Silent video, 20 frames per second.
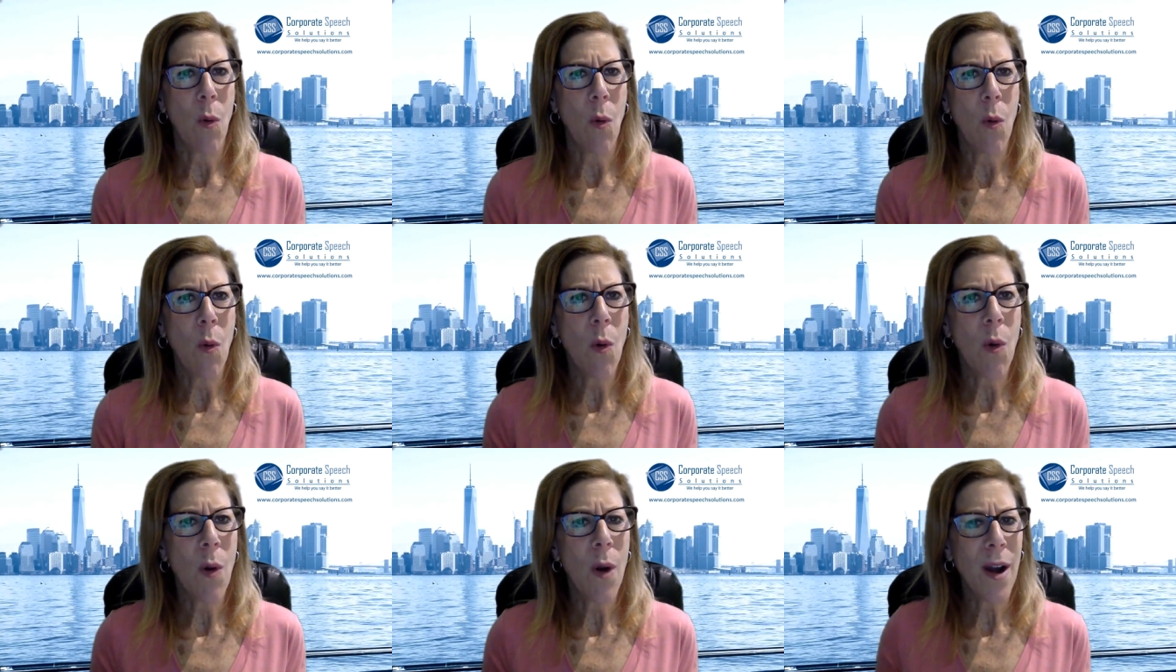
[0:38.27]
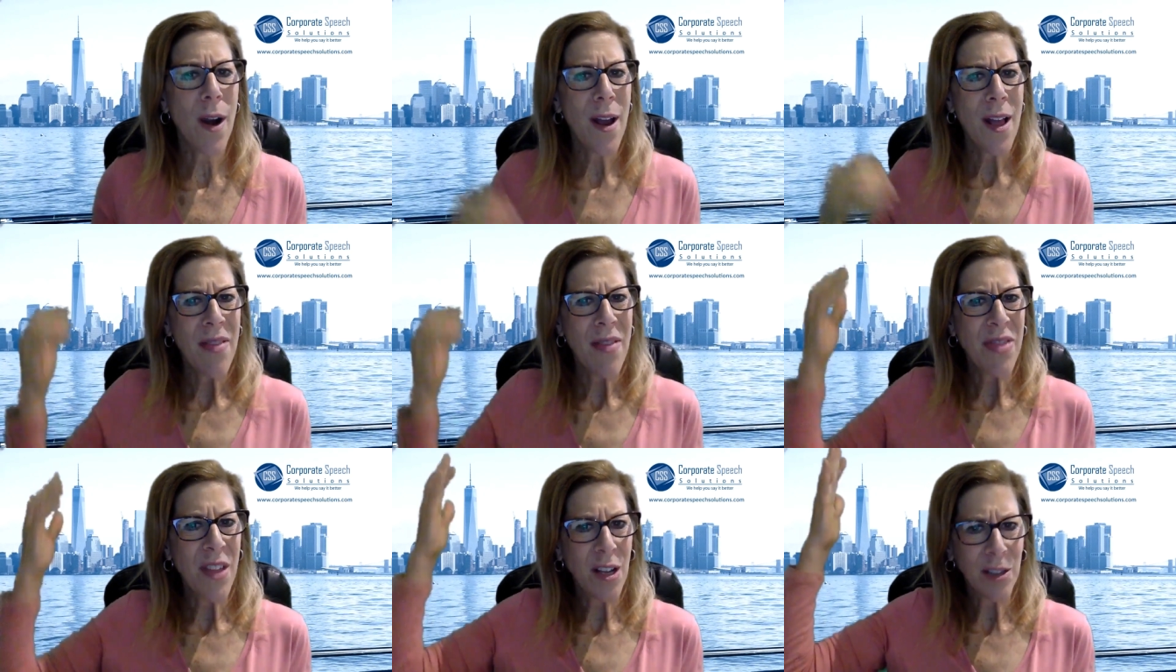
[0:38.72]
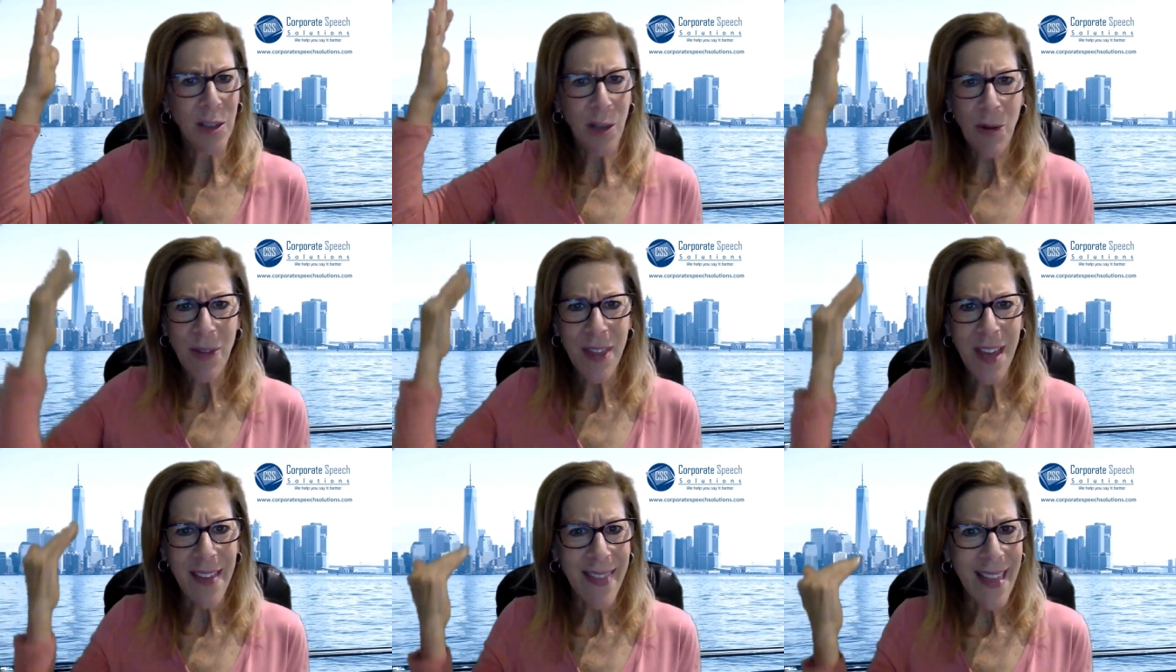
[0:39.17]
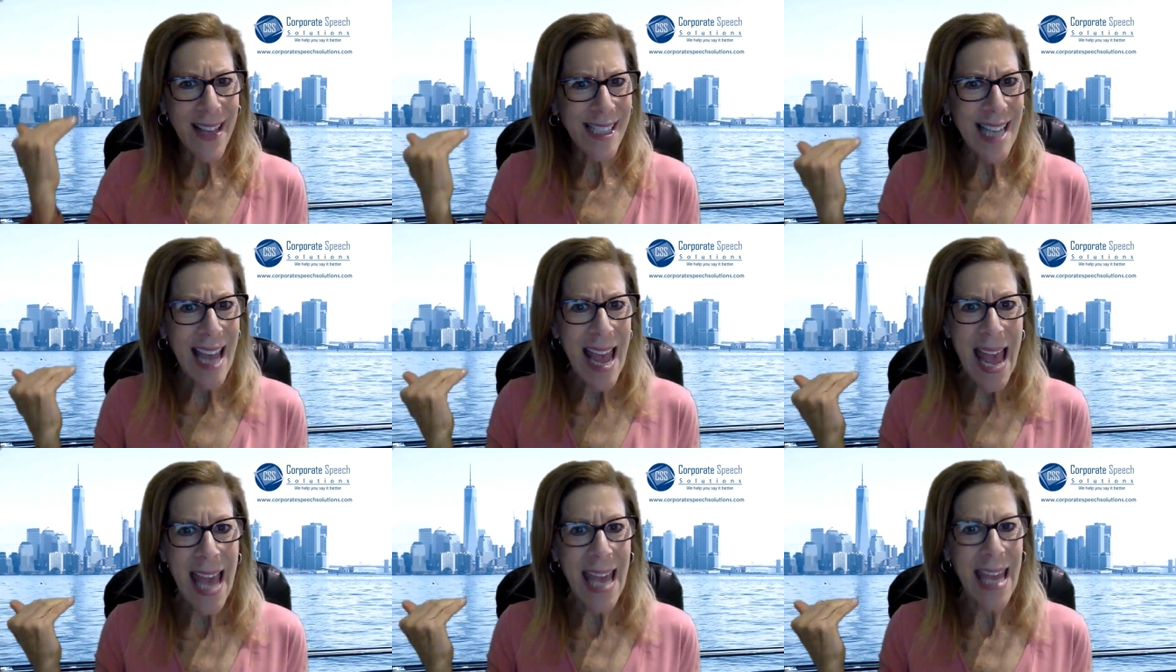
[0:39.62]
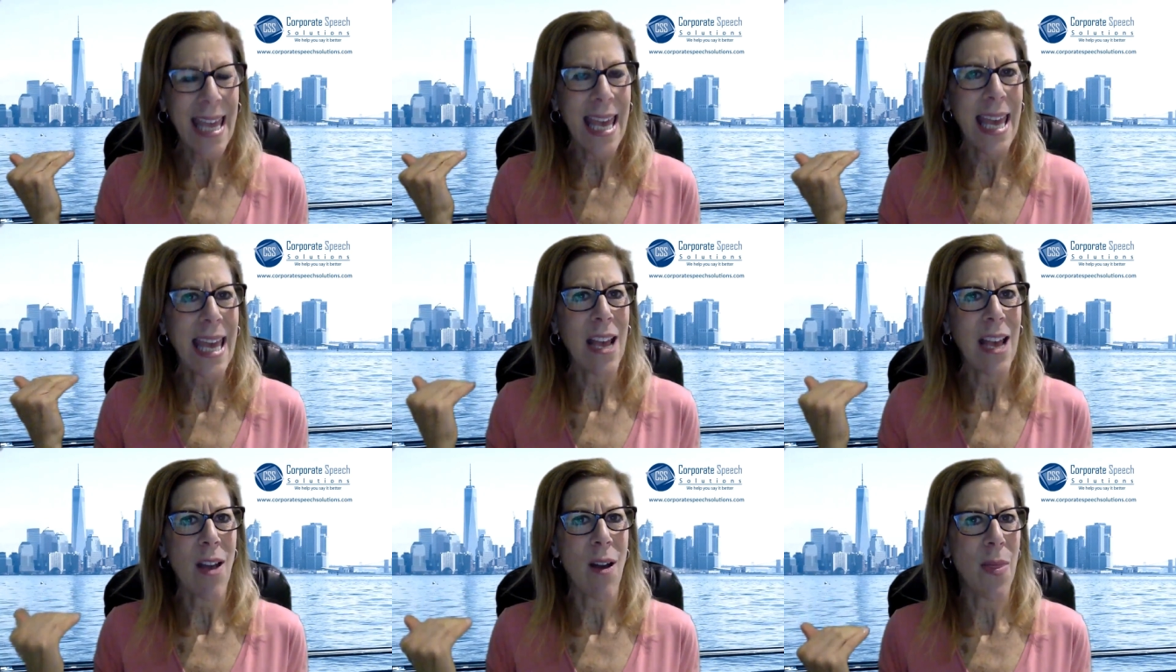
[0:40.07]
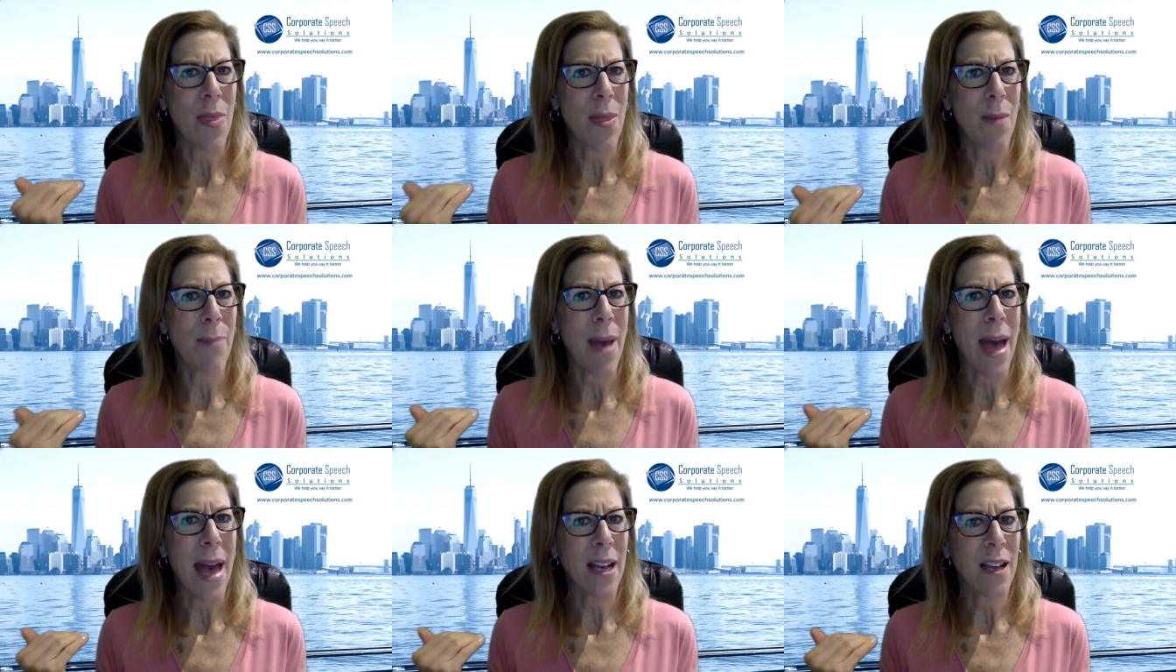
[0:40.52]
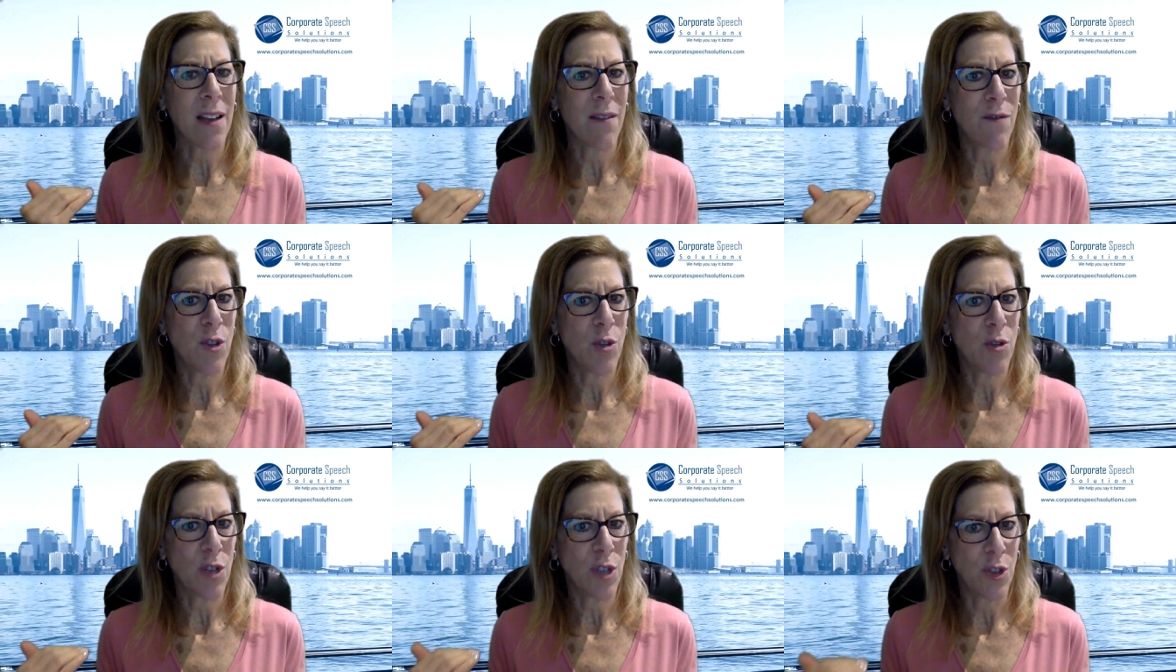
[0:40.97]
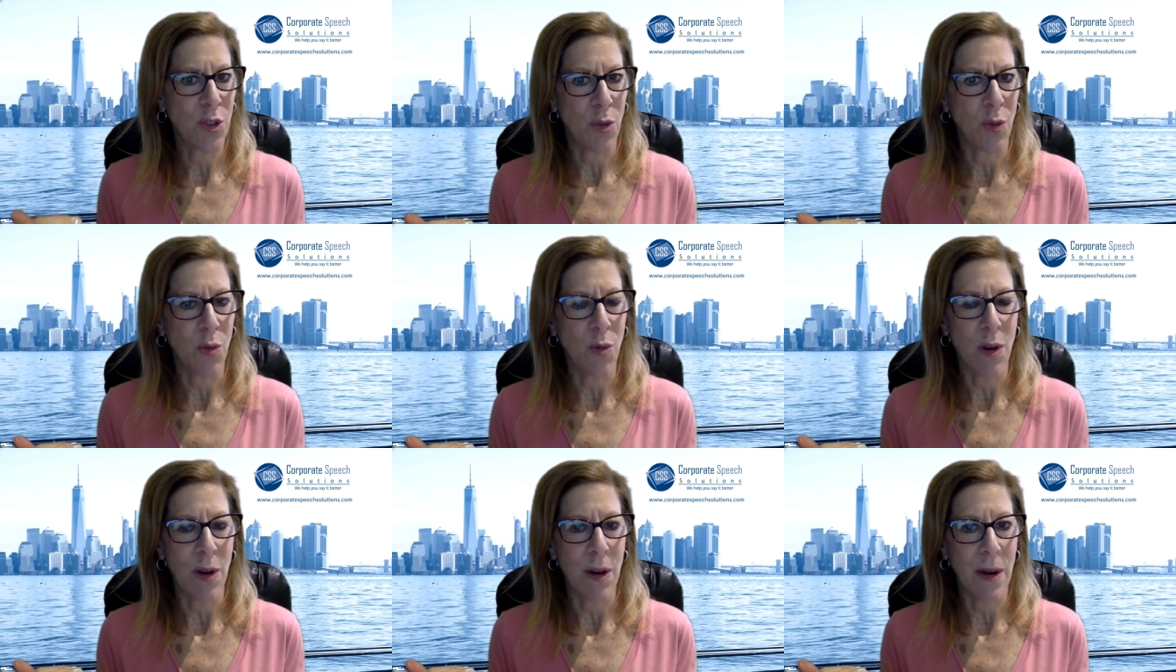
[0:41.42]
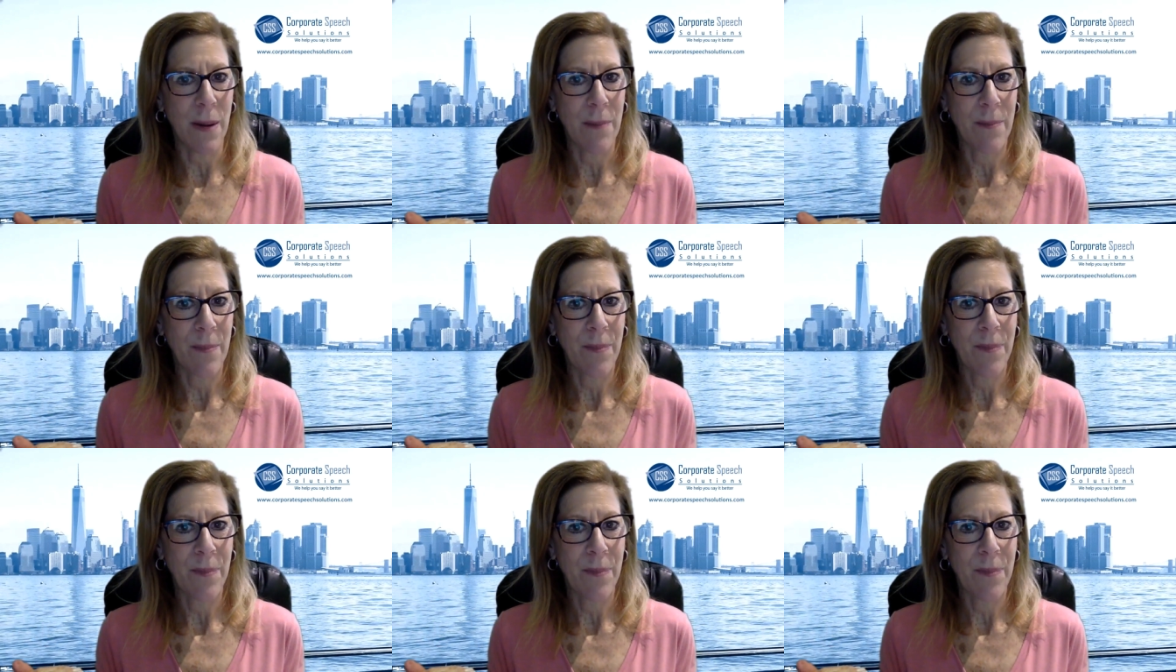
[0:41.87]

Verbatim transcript: or the clothing that's hanging on the back of your door.